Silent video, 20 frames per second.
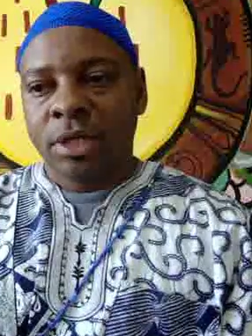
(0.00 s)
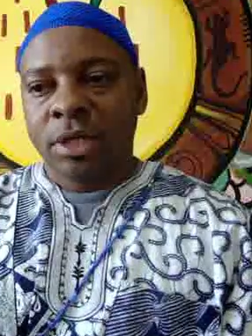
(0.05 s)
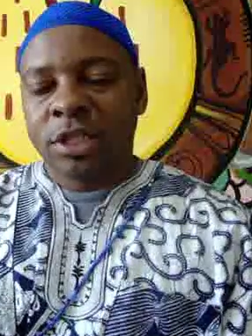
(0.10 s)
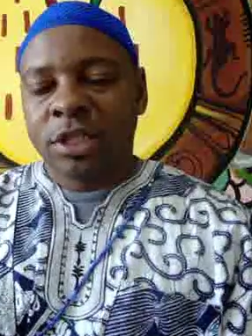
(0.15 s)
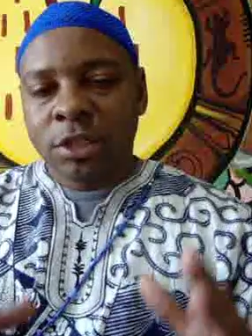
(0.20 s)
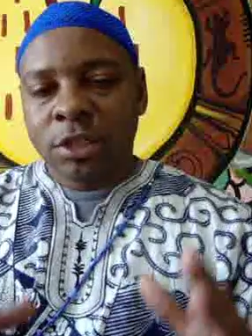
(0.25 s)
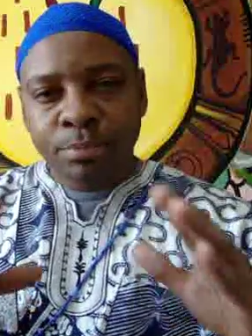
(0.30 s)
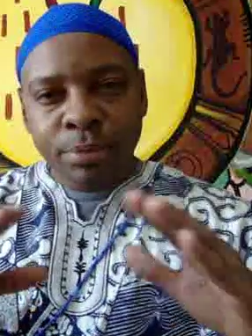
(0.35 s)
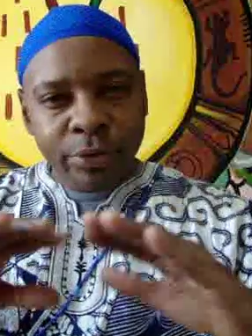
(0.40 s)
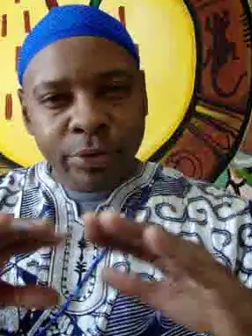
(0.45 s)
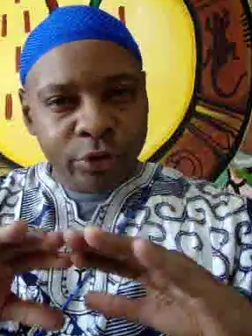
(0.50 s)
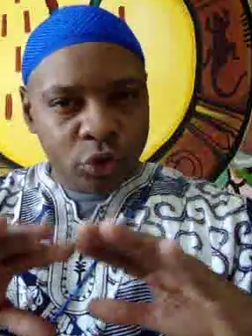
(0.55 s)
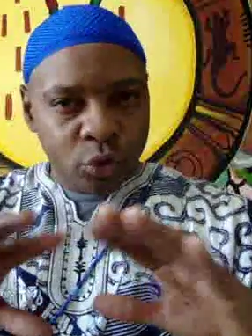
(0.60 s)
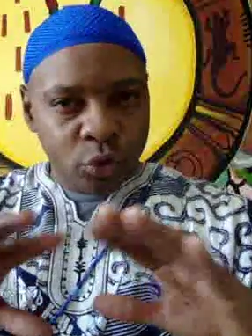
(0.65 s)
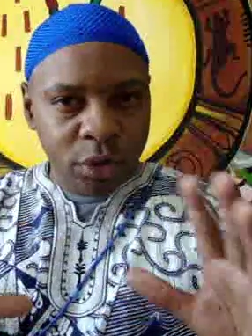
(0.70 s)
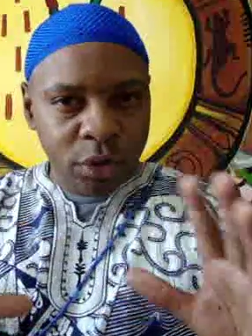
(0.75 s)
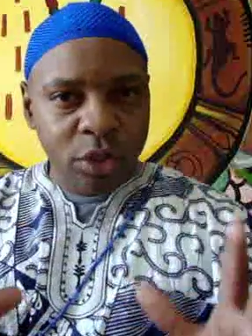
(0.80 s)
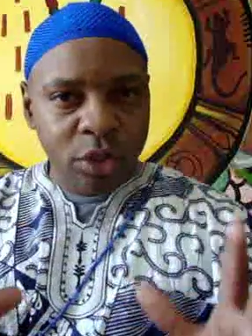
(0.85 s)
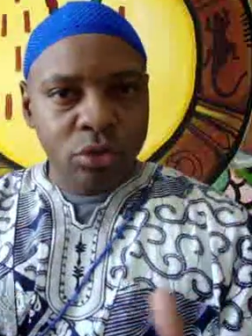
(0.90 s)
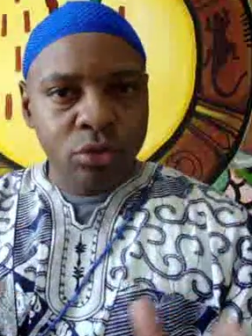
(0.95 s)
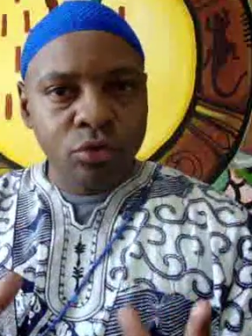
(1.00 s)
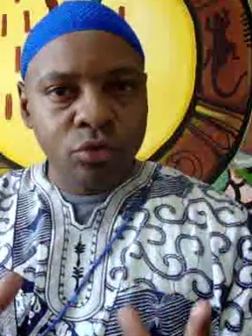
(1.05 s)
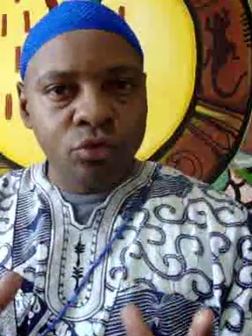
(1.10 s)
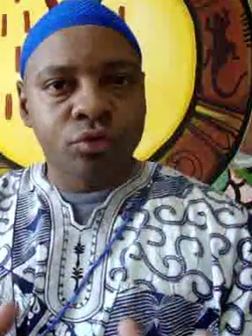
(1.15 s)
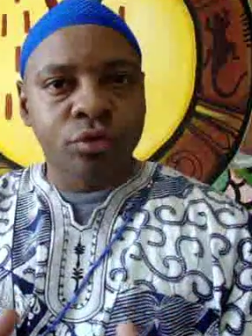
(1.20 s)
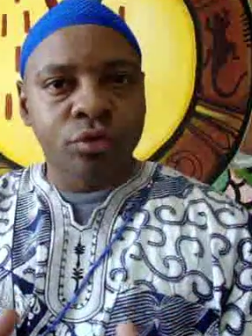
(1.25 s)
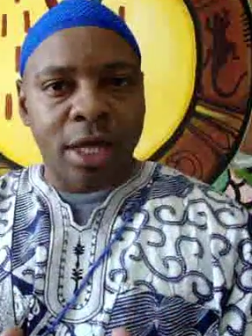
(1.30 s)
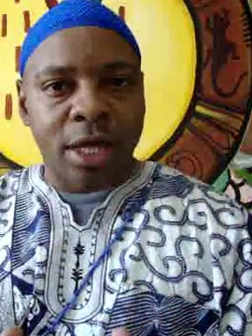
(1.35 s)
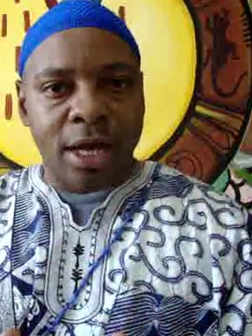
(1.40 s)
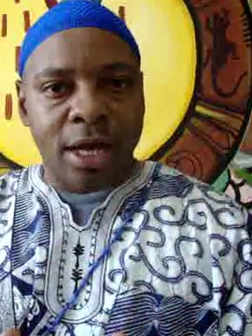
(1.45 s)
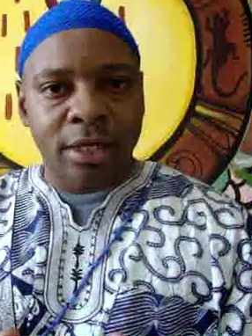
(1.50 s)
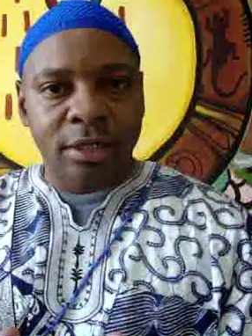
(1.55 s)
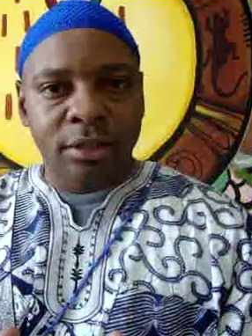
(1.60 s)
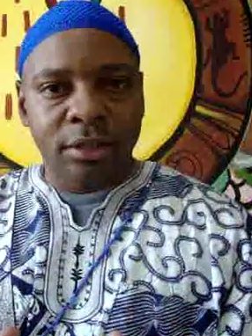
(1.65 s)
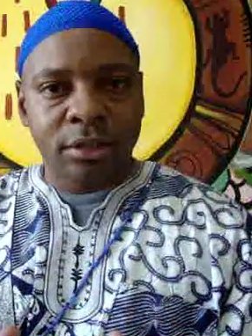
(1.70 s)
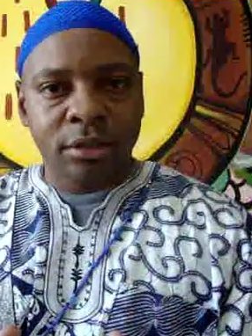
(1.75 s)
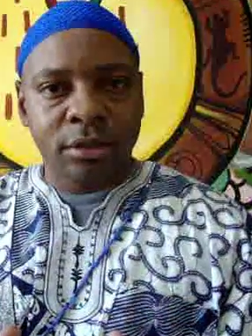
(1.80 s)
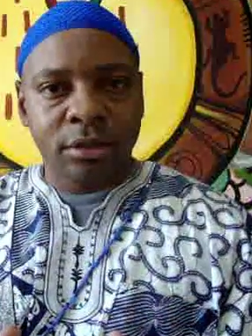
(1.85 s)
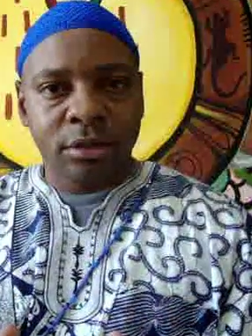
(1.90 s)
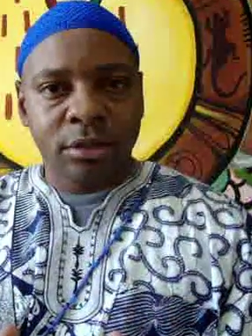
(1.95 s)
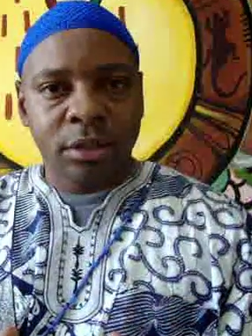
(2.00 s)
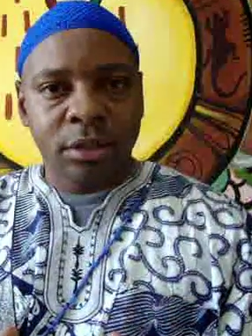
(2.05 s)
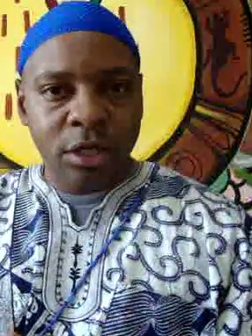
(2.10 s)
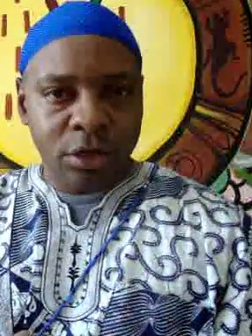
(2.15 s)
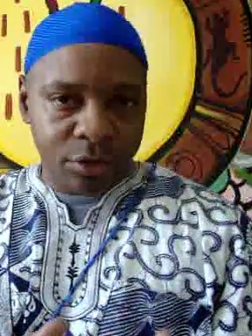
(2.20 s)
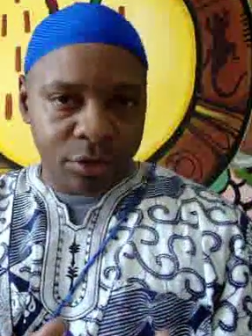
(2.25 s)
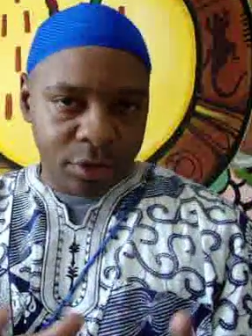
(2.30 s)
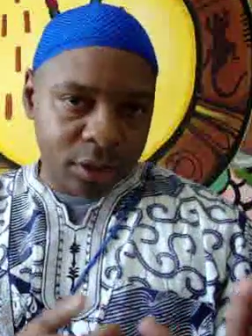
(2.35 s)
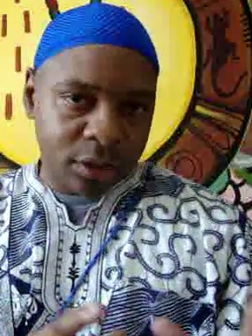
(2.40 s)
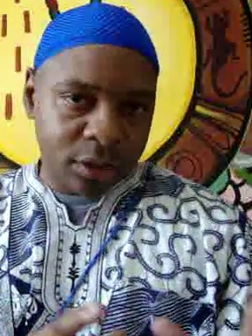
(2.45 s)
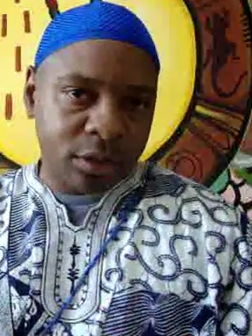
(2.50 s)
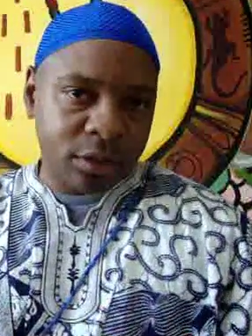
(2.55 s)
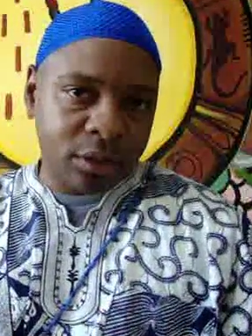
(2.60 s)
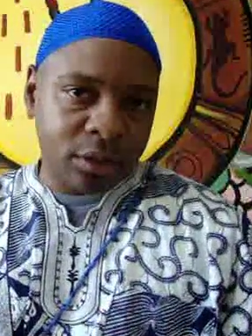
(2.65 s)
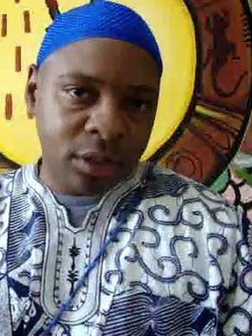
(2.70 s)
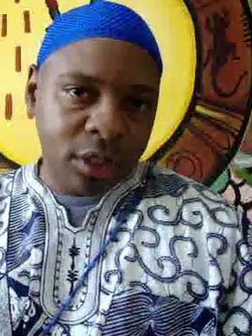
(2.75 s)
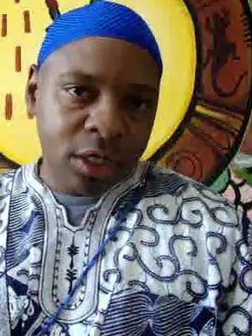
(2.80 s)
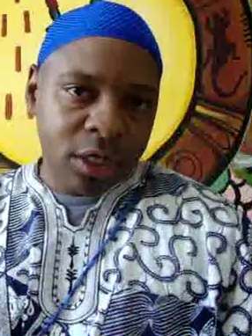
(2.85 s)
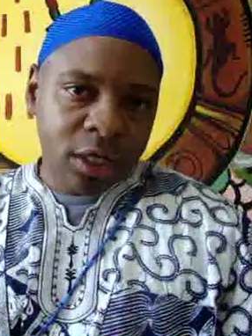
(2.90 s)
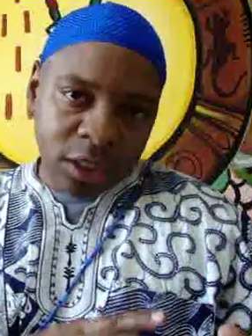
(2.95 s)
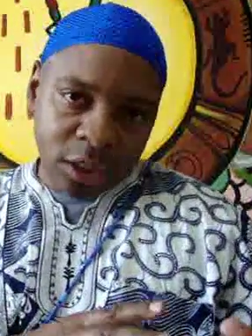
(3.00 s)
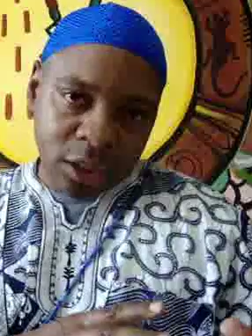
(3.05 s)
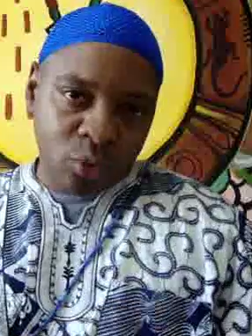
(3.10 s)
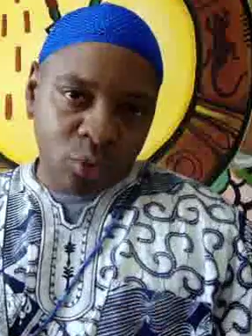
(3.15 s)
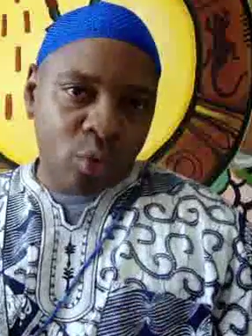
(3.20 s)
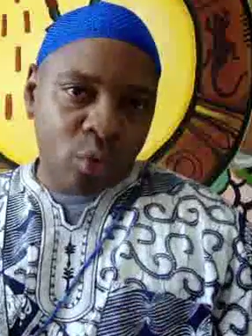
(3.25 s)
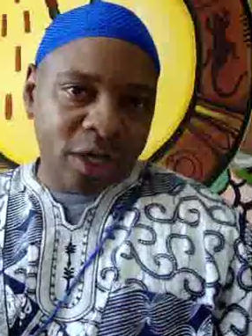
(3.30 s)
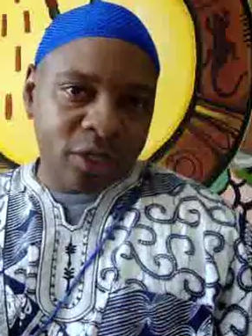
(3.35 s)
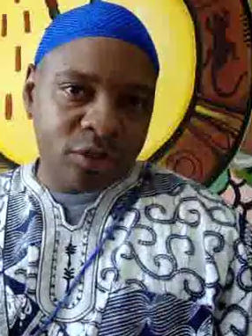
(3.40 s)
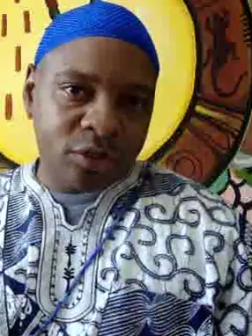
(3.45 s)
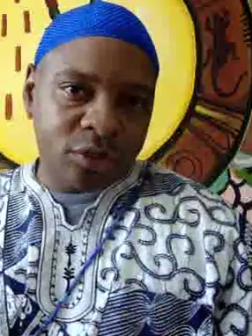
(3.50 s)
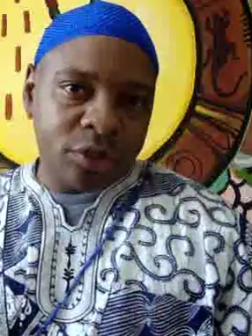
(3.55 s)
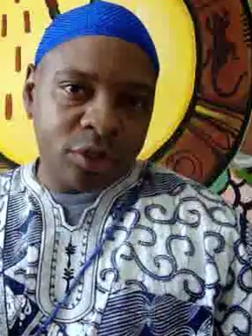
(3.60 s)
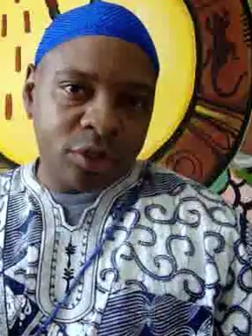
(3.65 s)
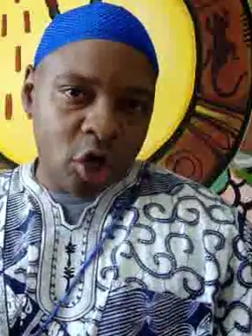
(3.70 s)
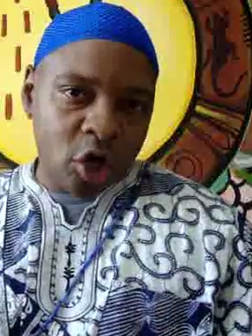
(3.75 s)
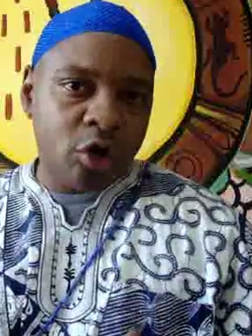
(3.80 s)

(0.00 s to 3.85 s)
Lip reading: spiritually neutralized here in the Western,